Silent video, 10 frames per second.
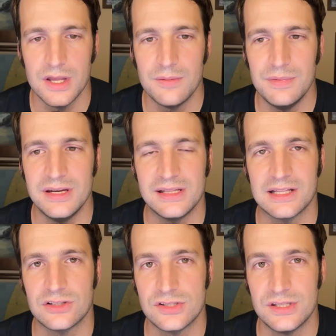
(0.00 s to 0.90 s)
meaning
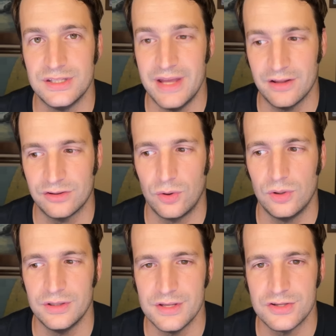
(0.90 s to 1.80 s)
that the death toll
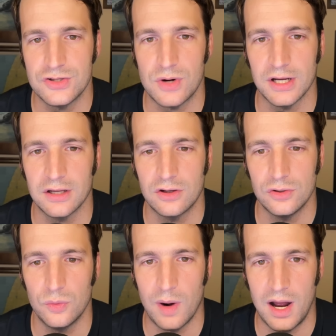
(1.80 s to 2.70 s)
in this strike
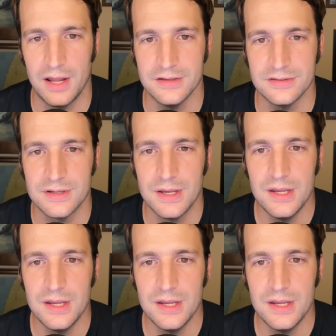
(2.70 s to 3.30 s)
could rise.